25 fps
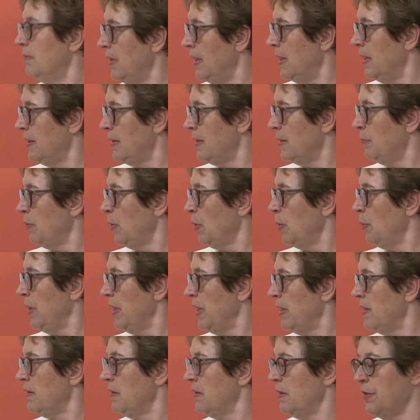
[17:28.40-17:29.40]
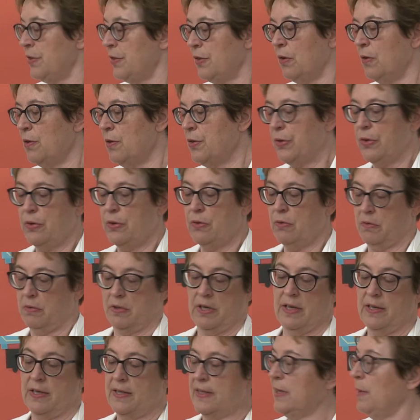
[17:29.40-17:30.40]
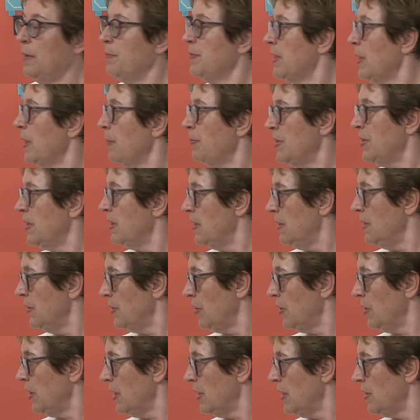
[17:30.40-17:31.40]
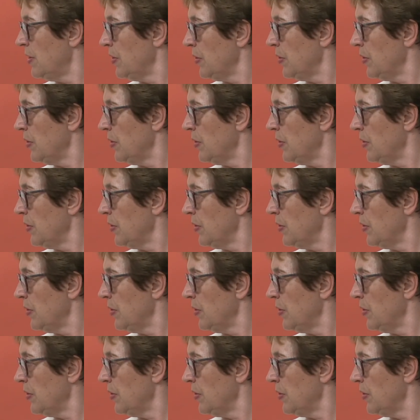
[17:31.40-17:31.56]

at the moment it's also, there's some subsidies on it,